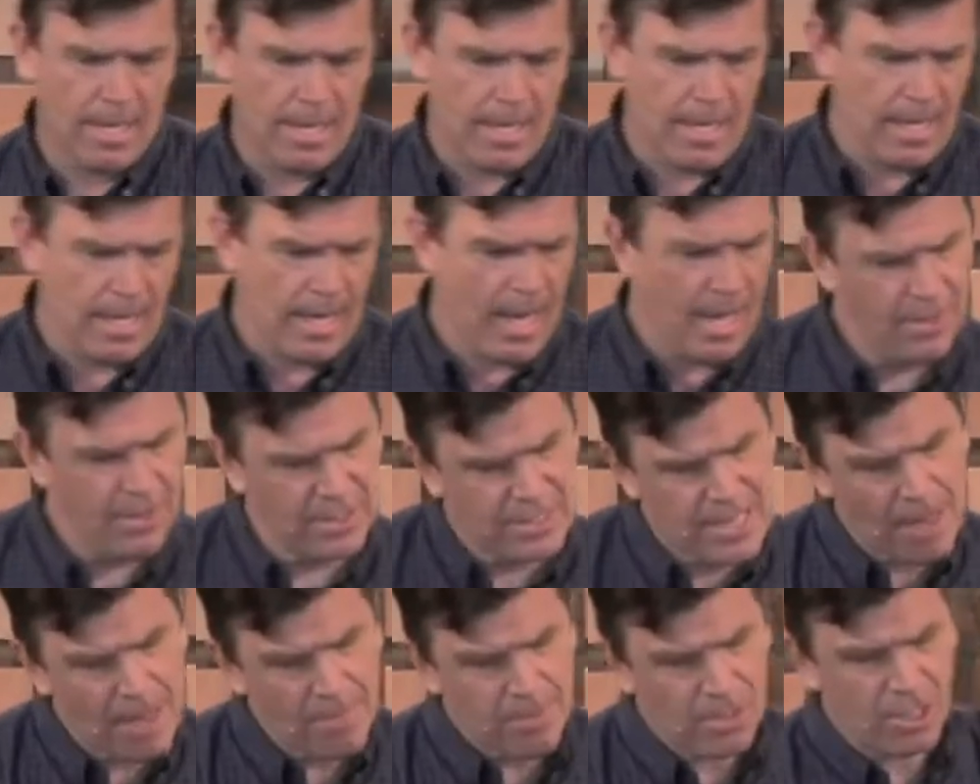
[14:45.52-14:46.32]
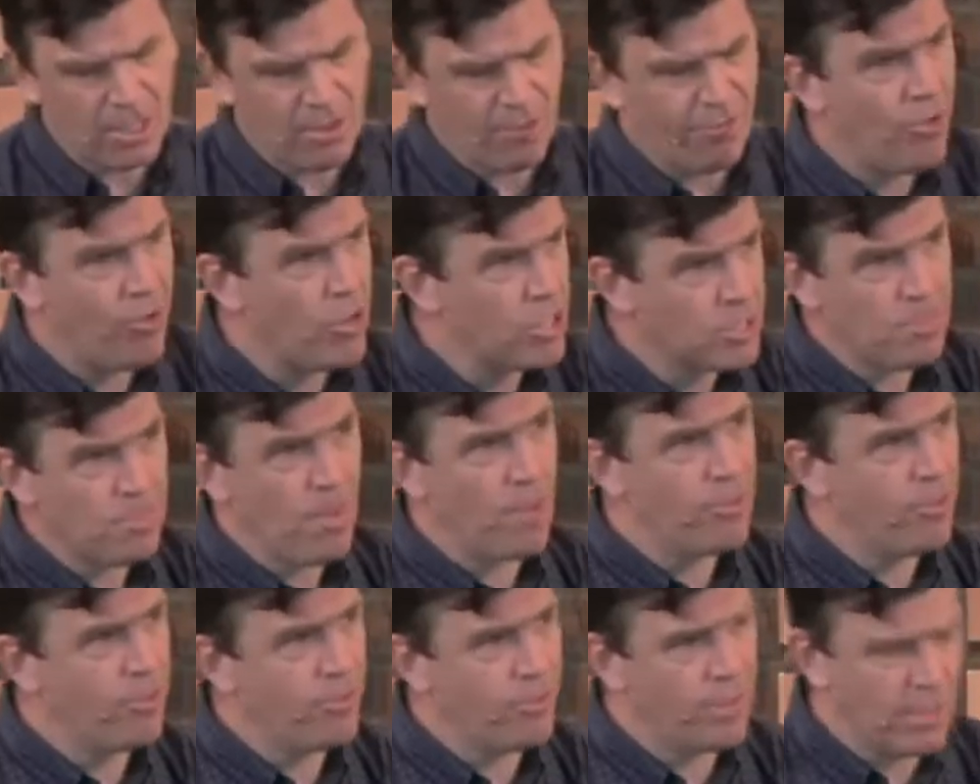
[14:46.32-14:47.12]
And this happened in the first
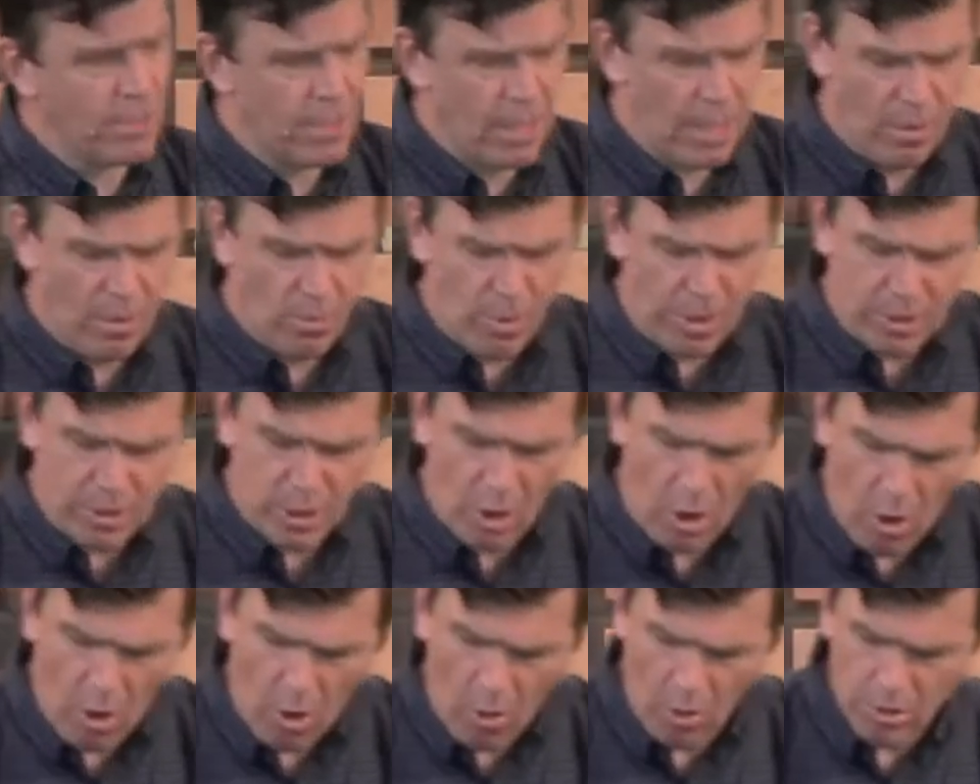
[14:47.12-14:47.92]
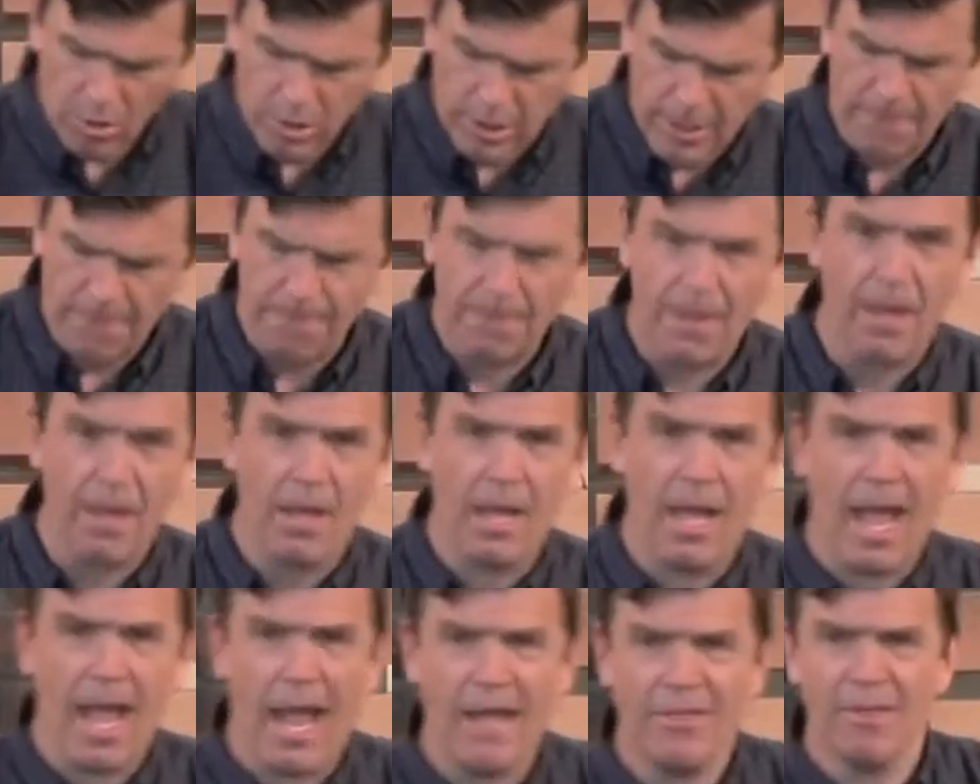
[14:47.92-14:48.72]
month of the year, we're told.
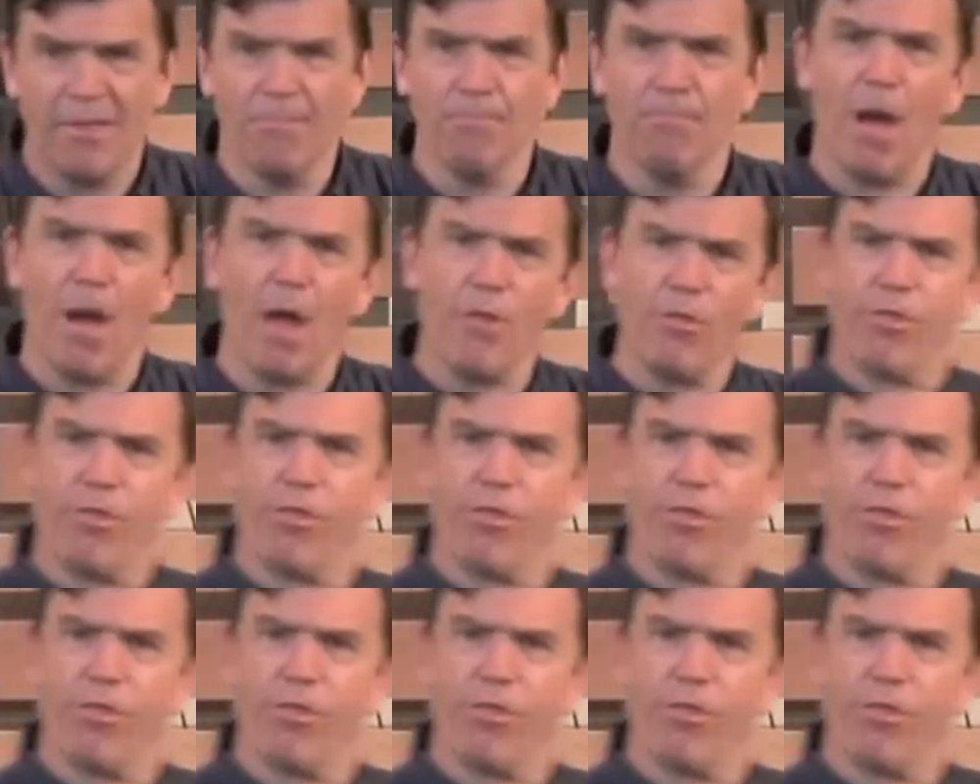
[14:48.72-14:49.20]
And the month